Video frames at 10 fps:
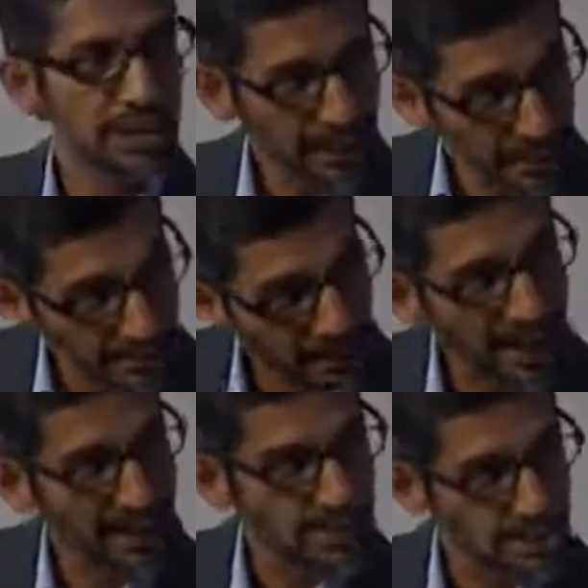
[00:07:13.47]
And I think
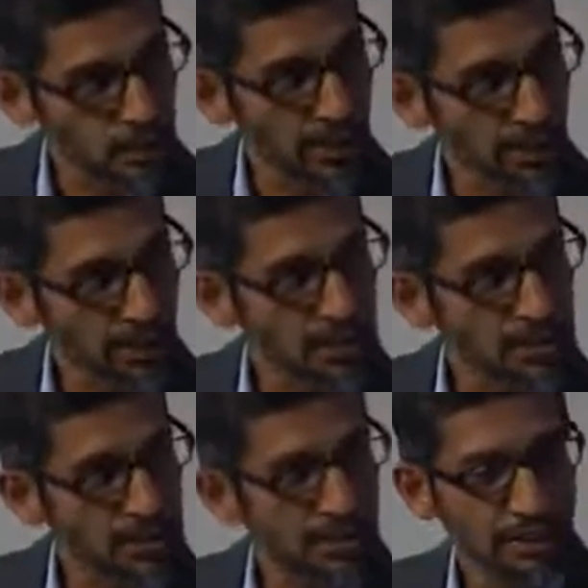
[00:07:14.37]
answers will
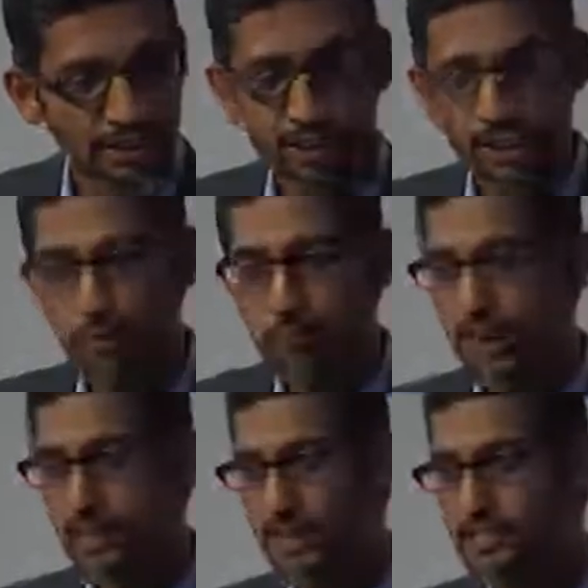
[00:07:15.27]
emerge. But
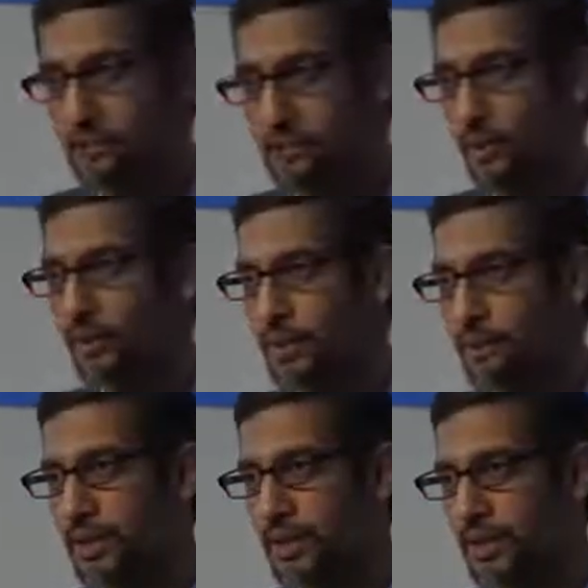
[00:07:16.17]
I think it's important to
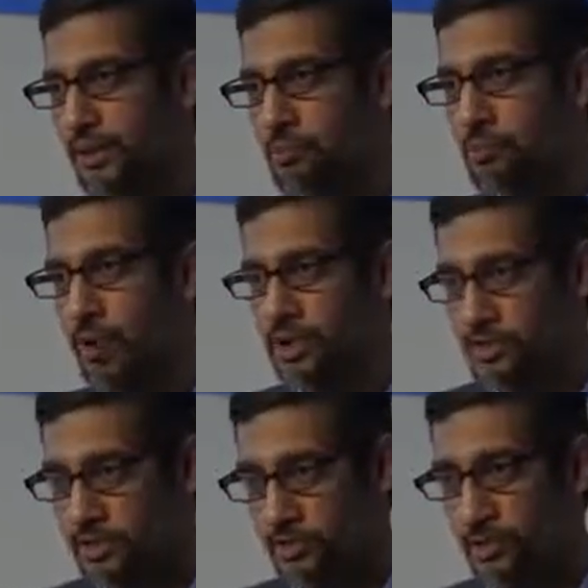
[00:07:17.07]
be
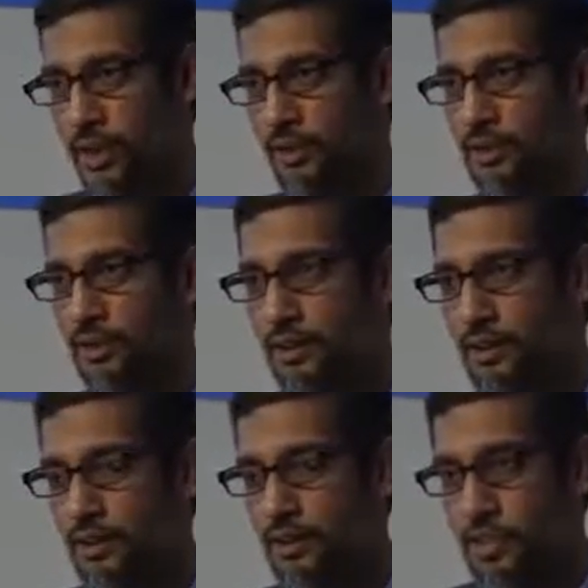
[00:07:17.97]
positive about it,
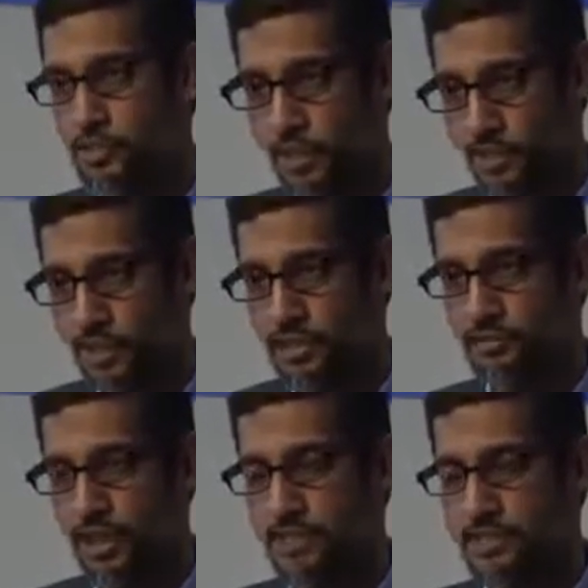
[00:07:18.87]
especially in the
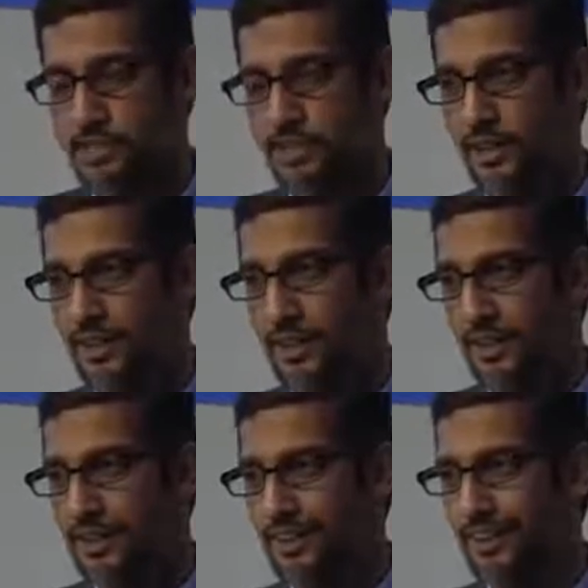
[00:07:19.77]
West.
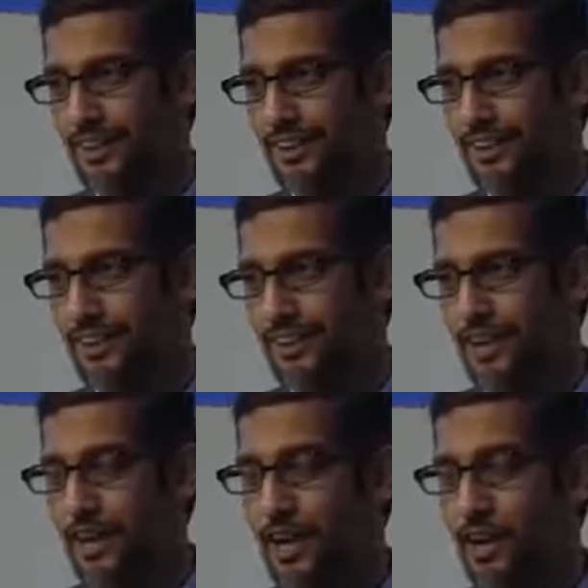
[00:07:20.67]
I think, you
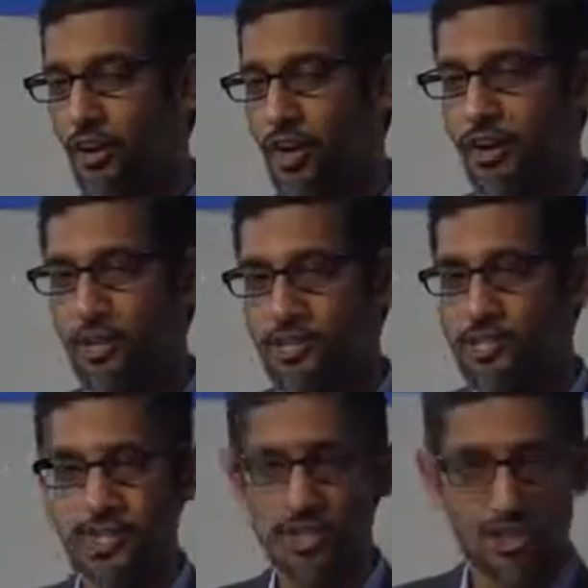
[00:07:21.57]
know, I
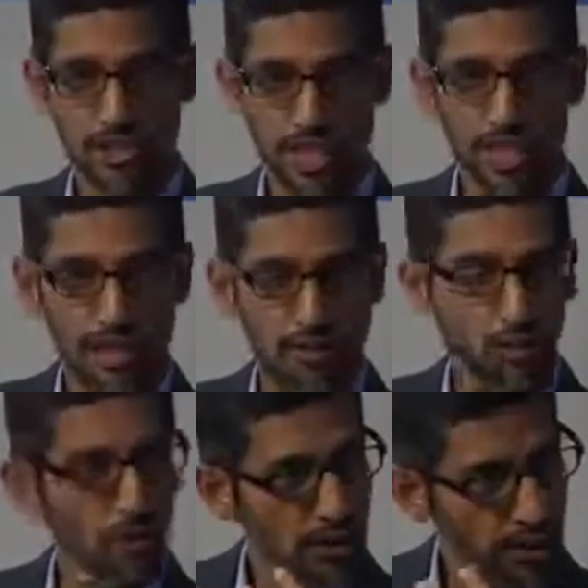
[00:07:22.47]
still today have a
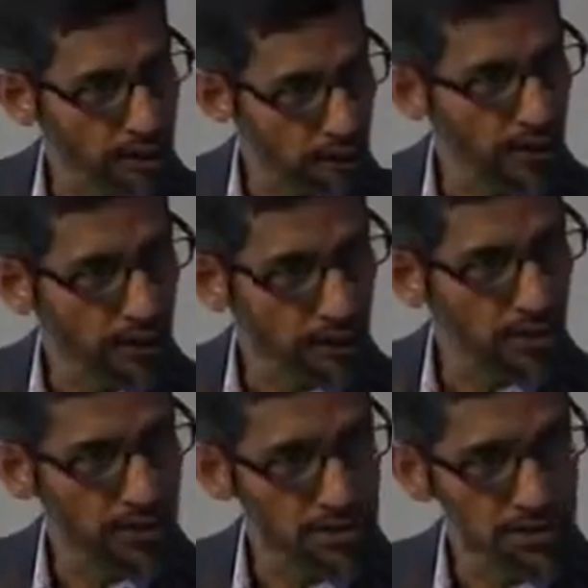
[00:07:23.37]
wonder for
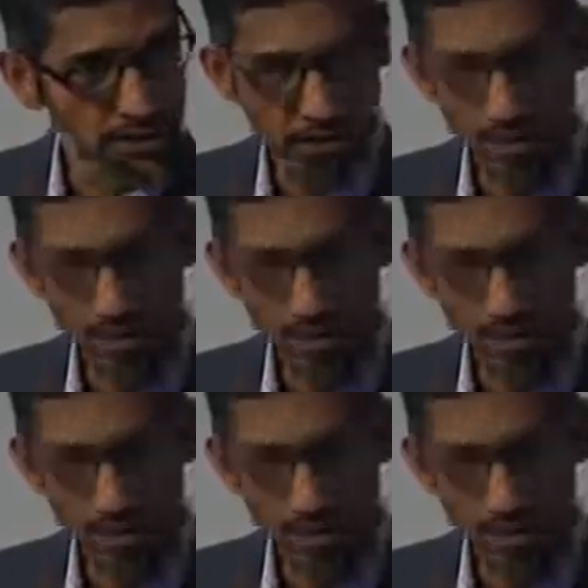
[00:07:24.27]
technology.